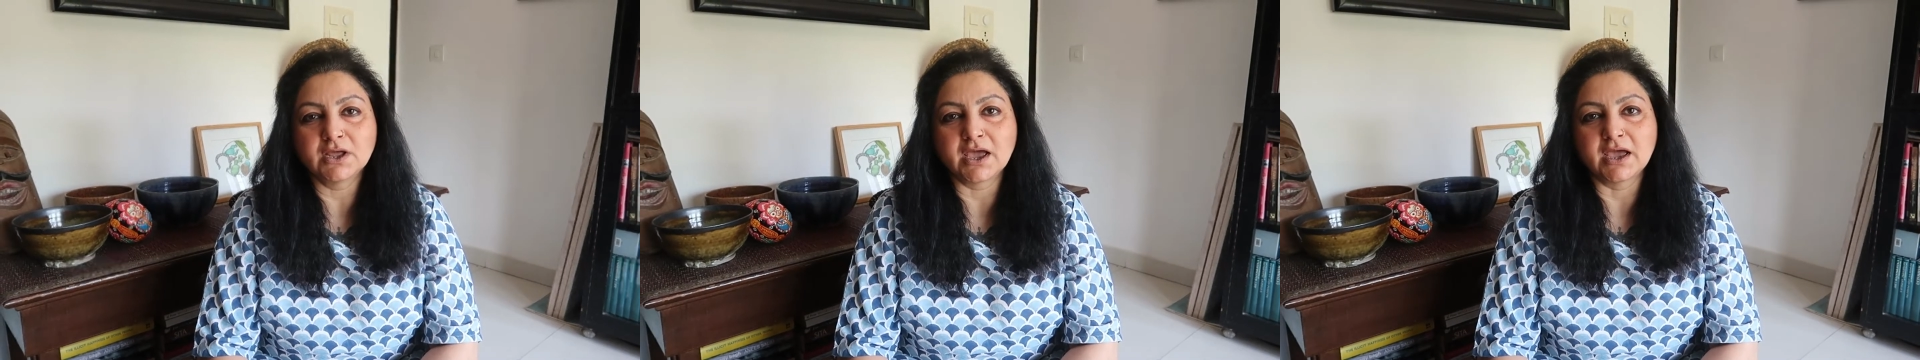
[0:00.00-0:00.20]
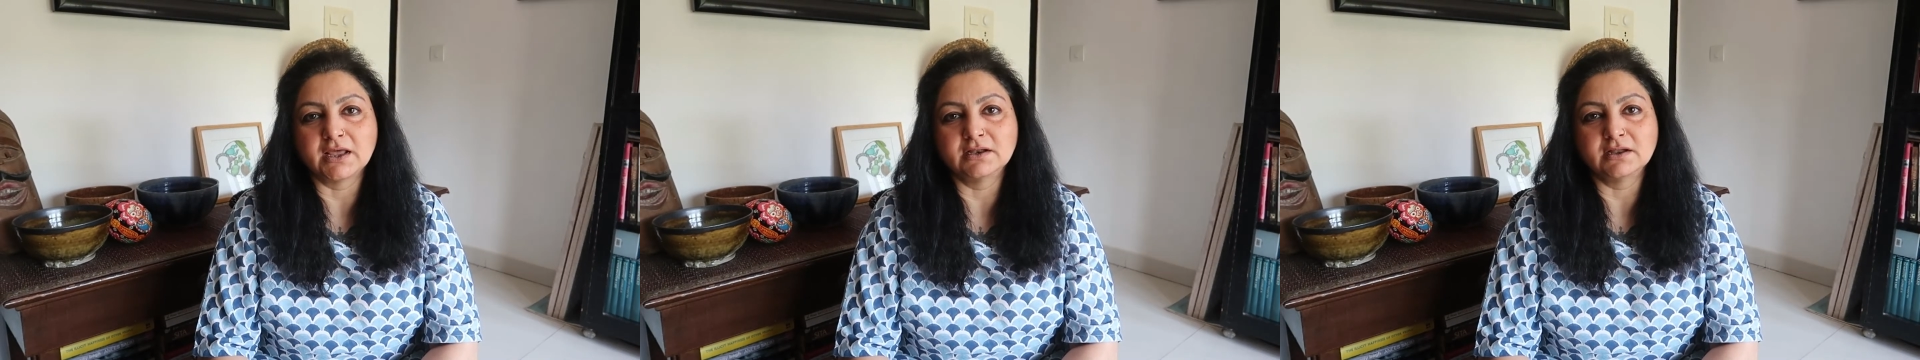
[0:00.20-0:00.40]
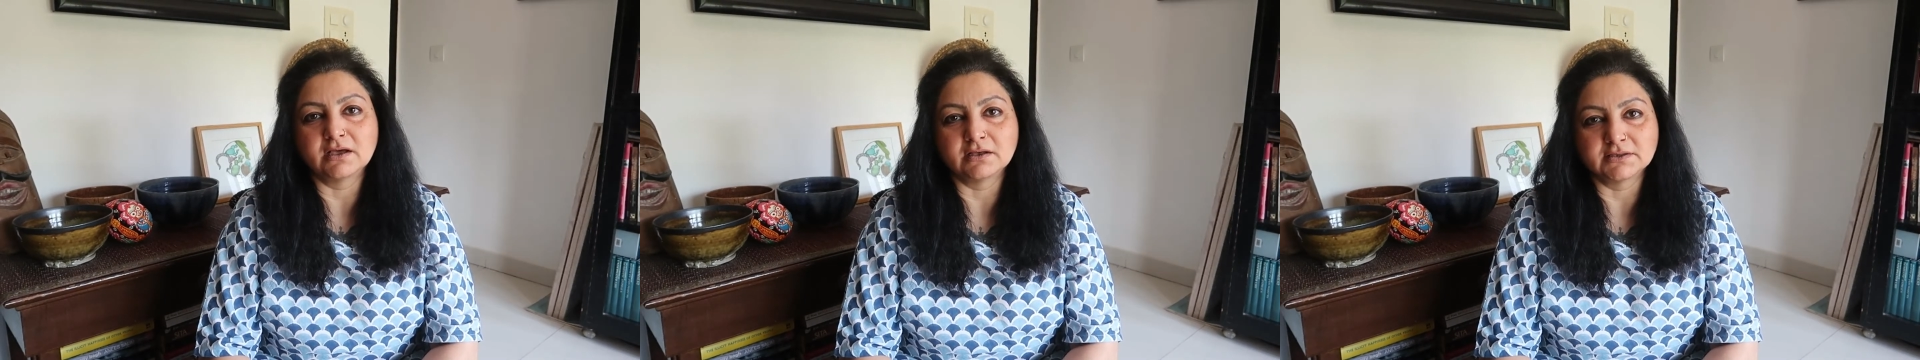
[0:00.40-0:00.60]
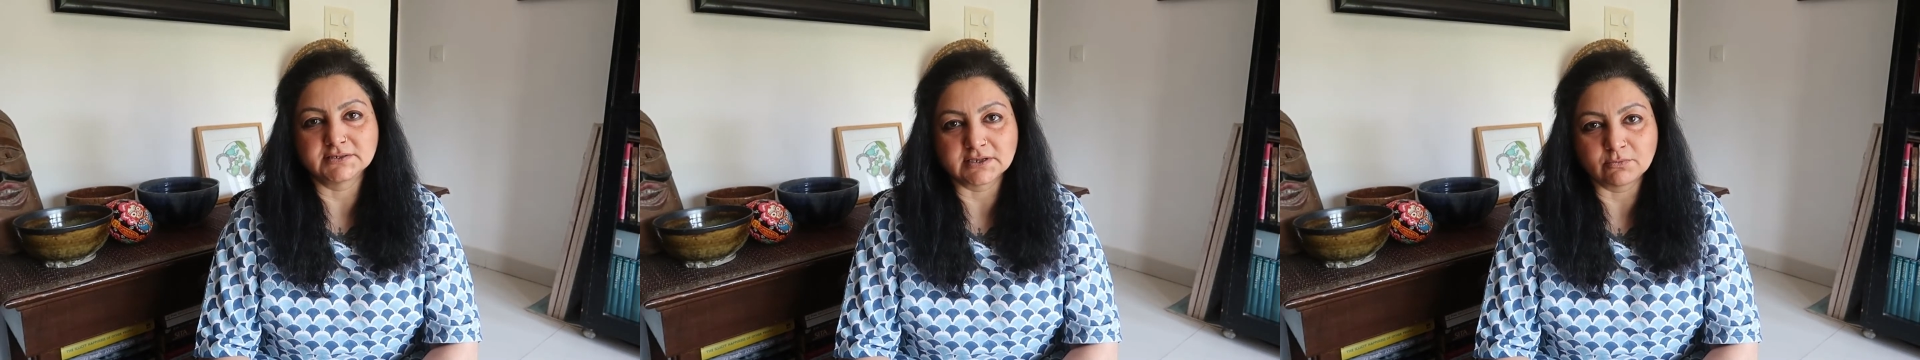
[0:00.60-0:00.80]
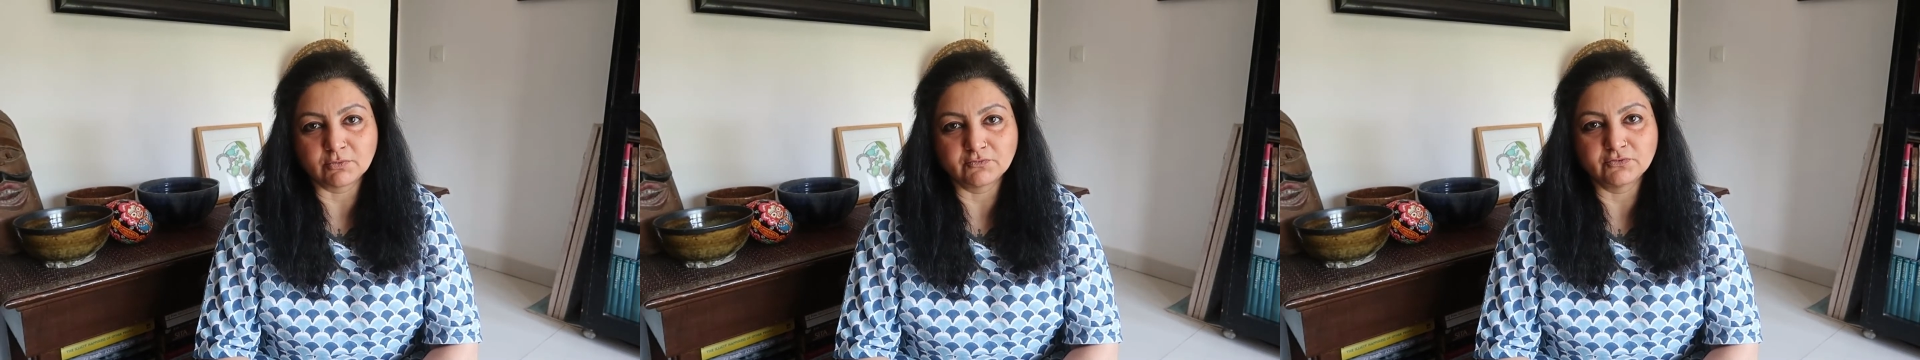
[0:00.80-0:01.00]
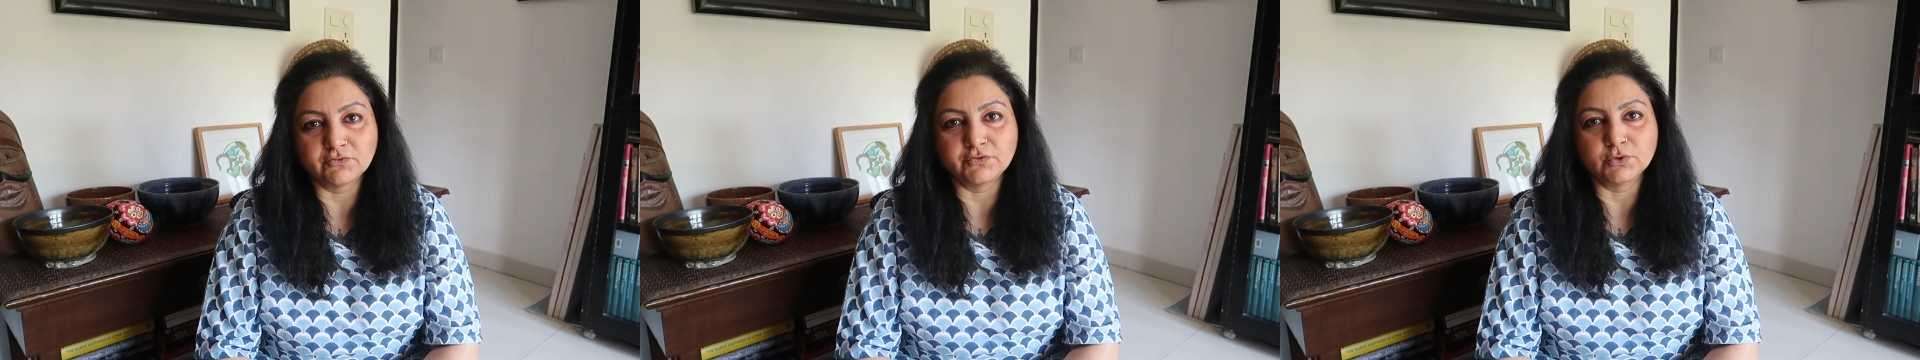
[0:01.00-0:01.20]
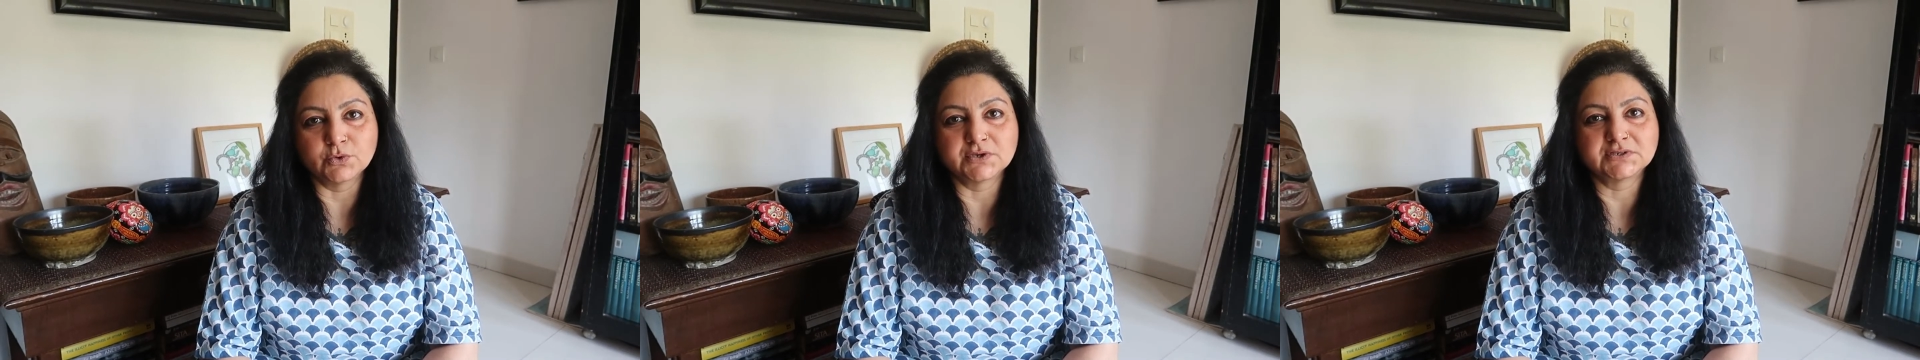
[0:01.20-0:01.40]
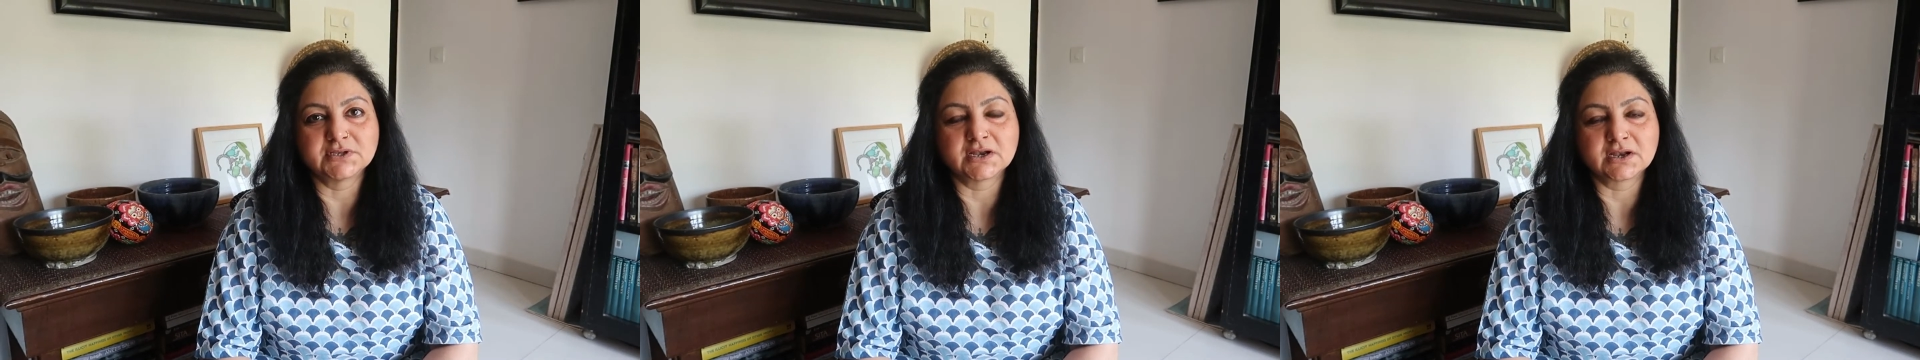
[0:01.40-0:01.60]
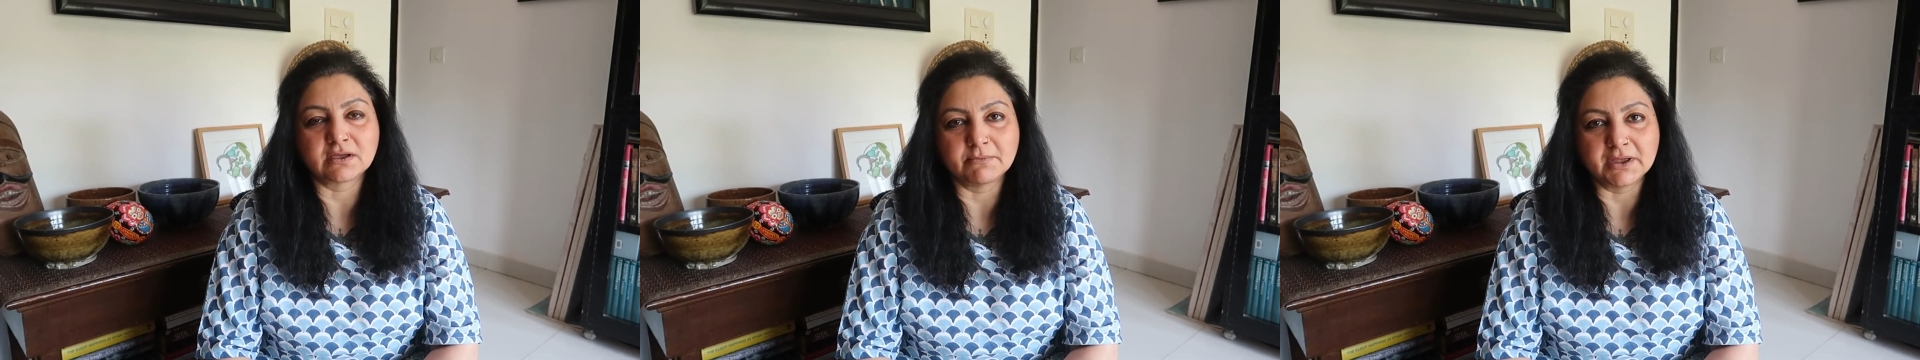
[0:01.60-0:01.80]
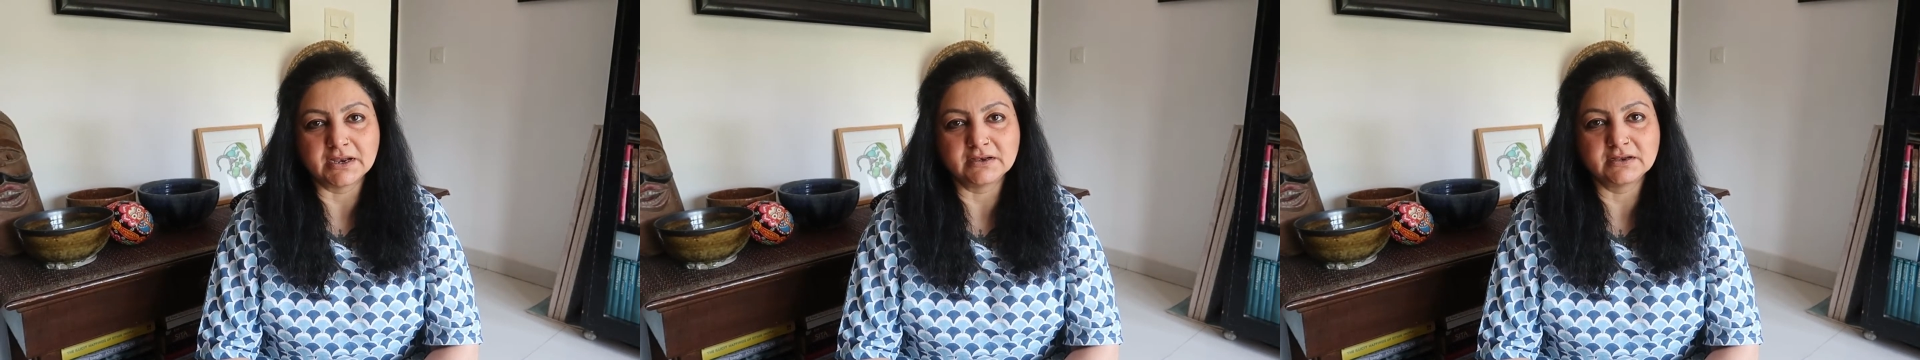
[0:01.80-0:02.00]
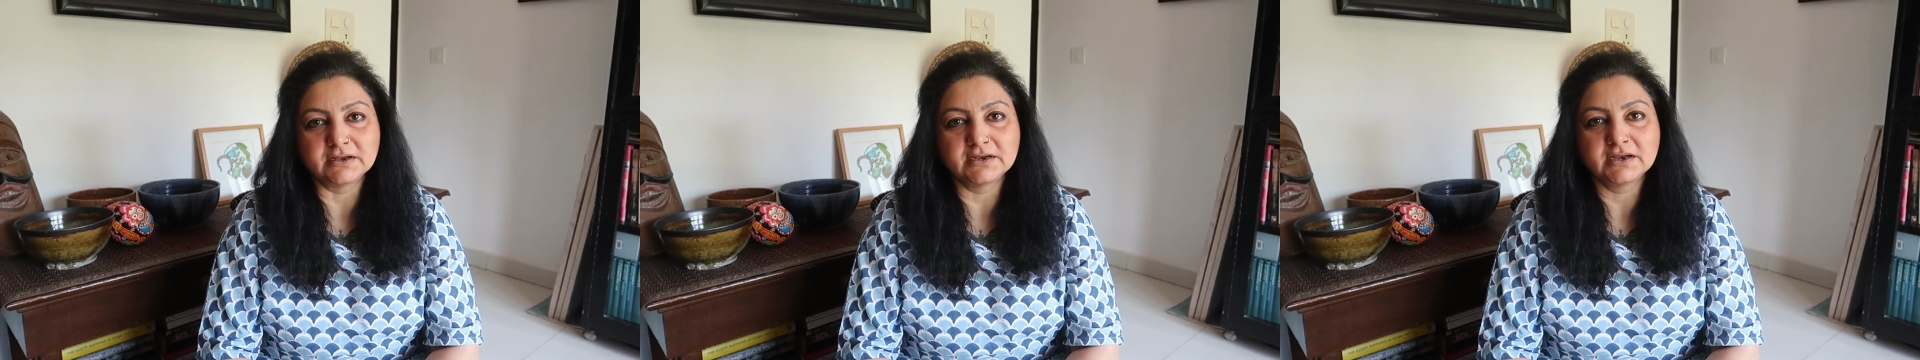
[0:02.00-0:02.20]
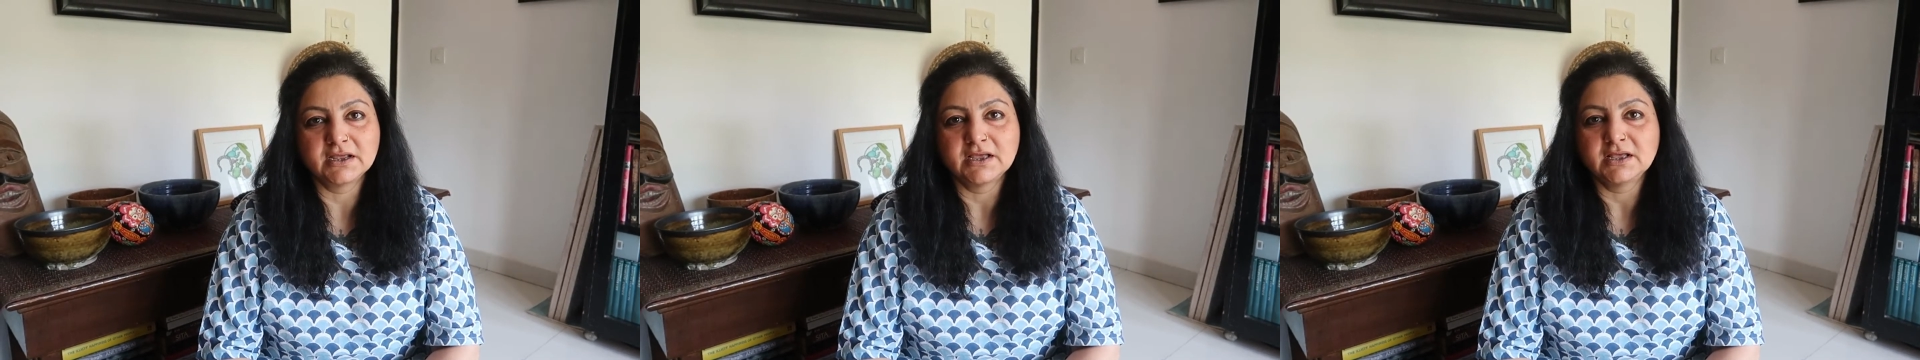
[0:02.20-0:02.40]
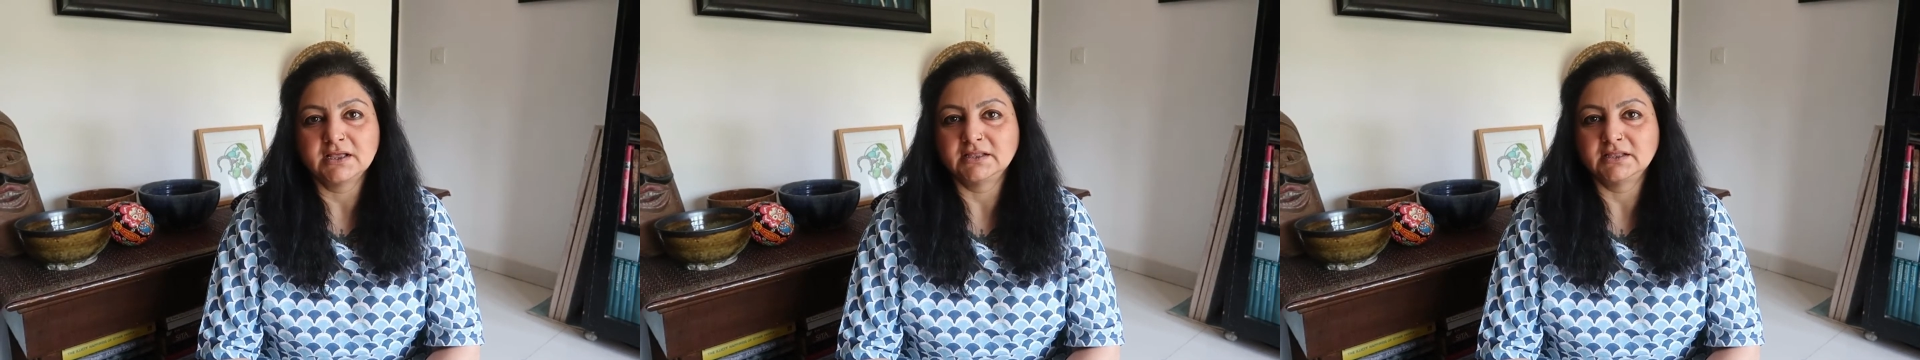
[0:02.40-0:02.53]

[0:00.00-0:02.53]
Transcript: and some of the viewers had commented